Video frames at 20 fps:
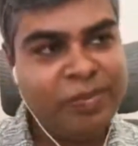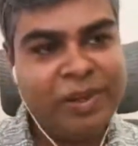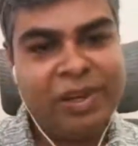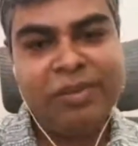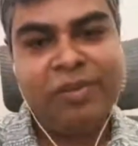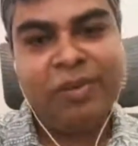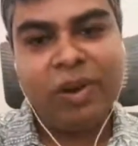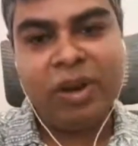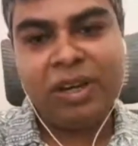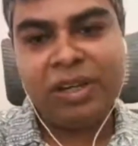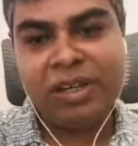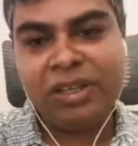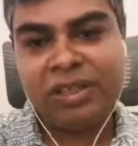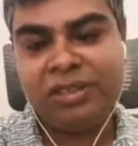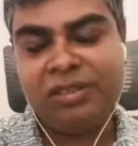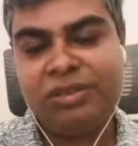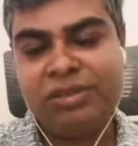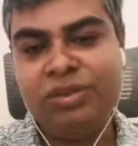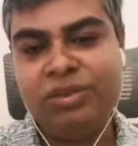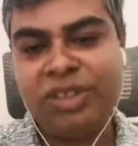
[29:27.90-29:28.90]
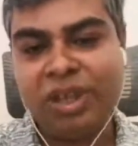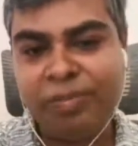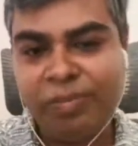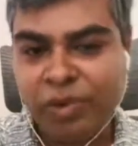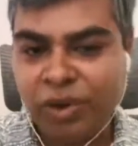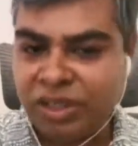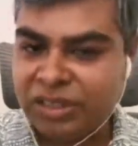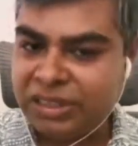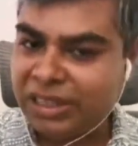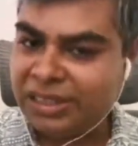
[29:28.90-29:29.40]
People want to
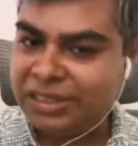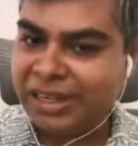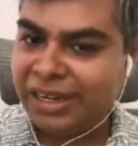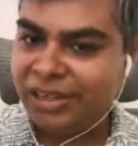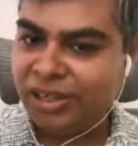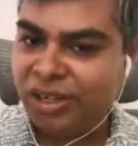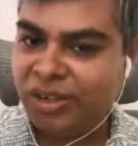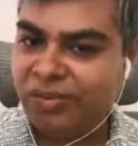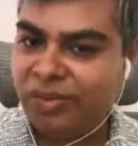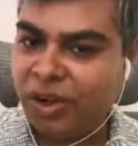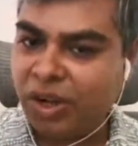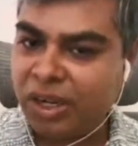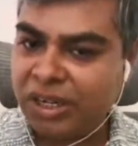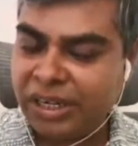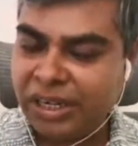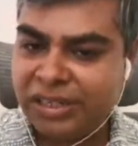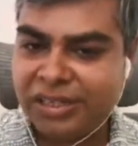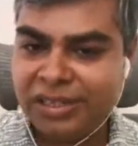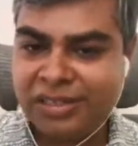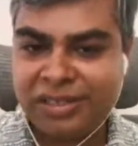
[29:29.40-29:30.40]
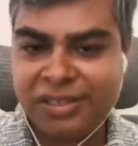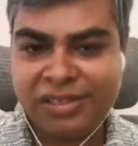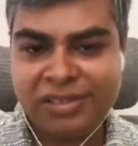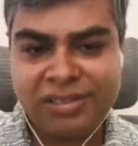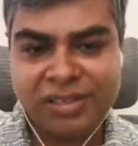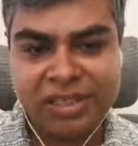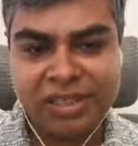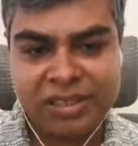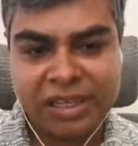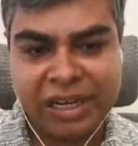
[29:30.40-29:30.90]
support such kind of organizations,
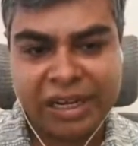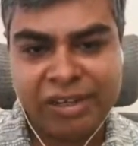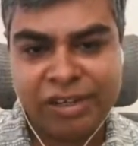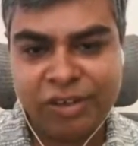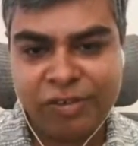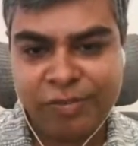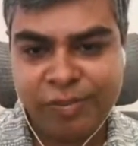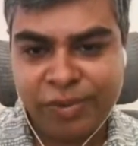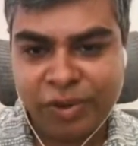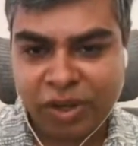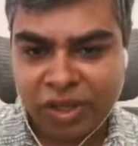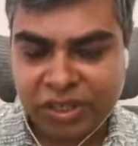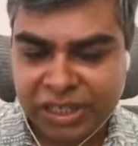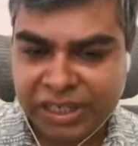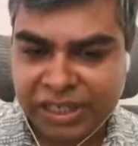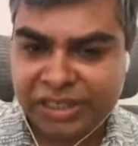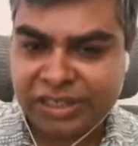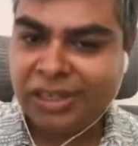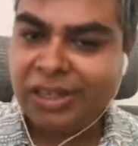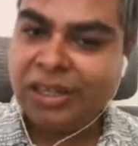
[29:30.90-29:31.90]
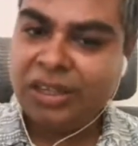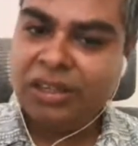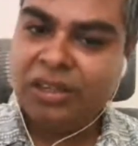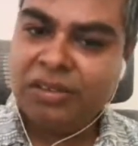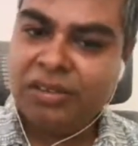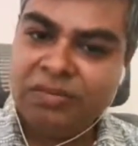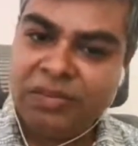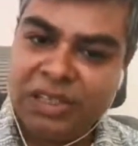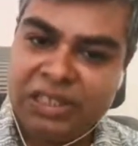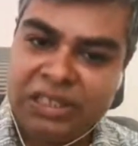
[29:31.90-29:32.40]
such kind of projects
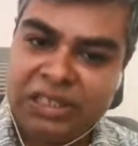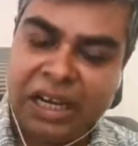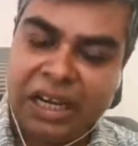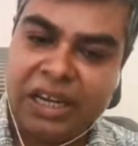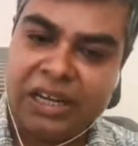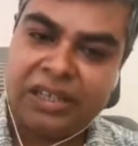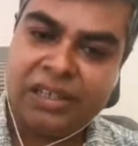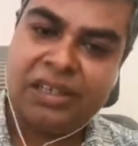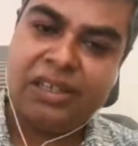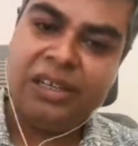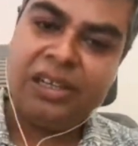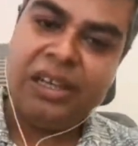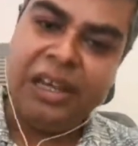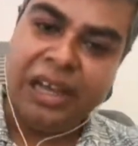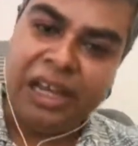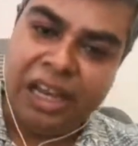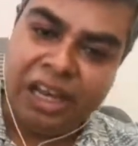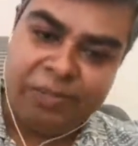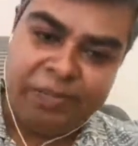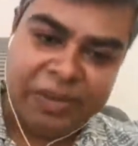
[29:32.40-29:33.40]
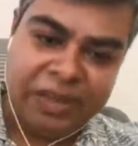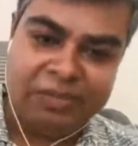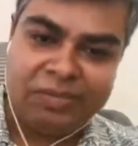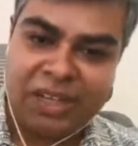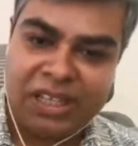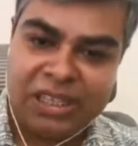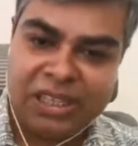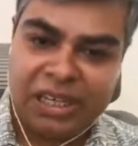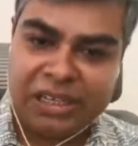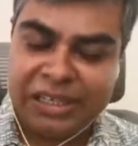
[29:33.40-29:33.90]
which are helping
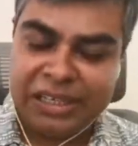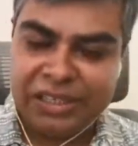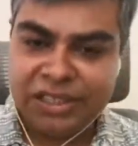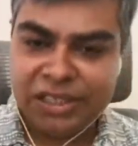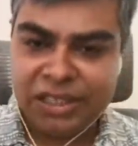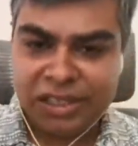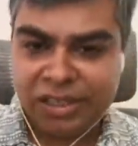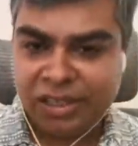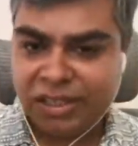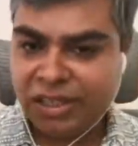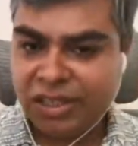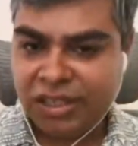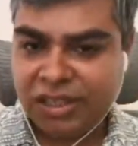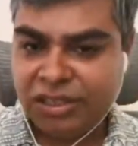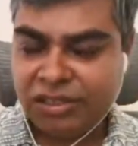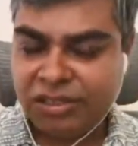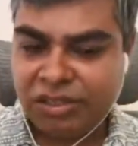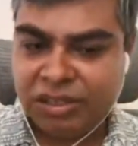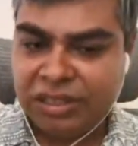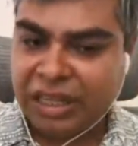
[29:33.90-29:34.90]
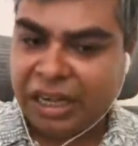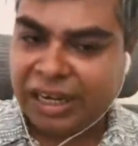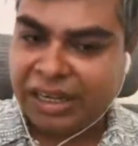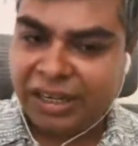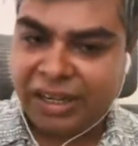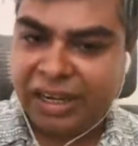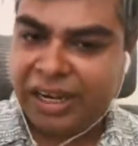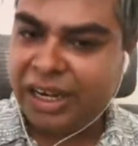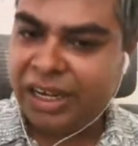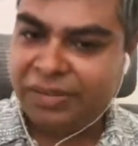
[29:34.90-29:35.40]
Mother Nature. So that
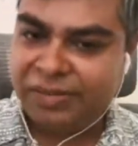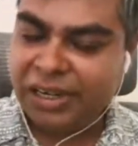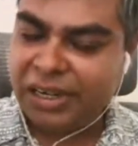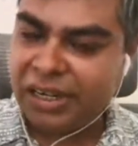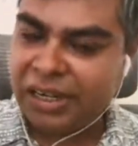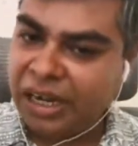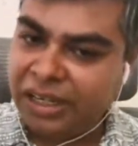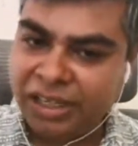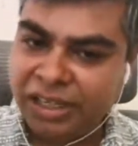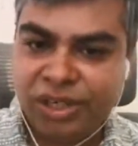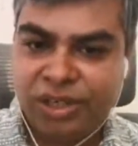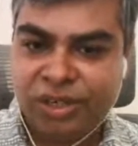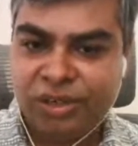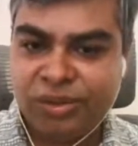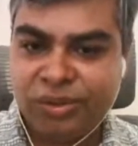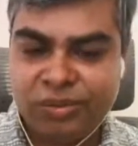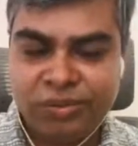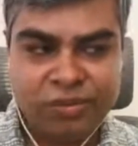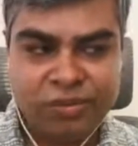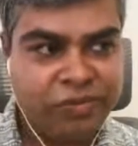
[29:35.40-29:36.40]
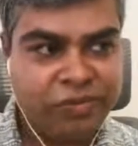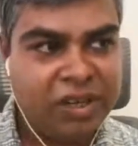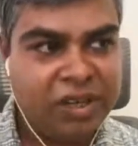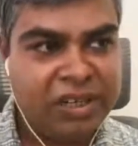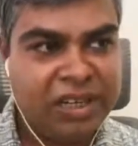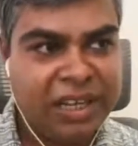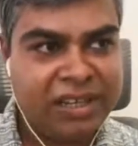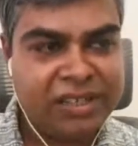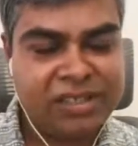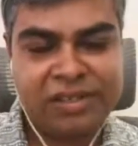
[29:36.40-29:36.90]
trend will continue for
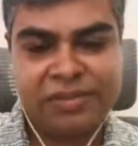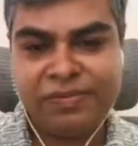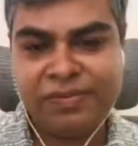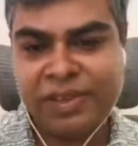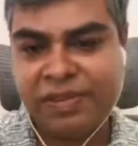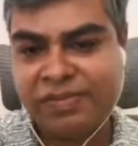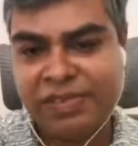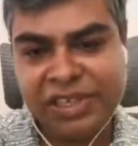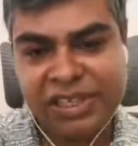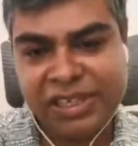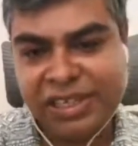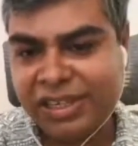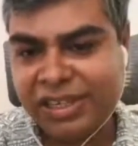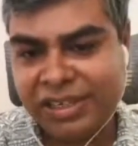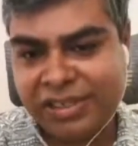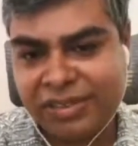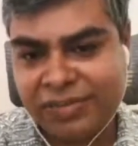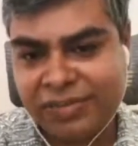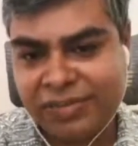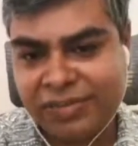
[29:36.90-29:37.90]
next 50 years,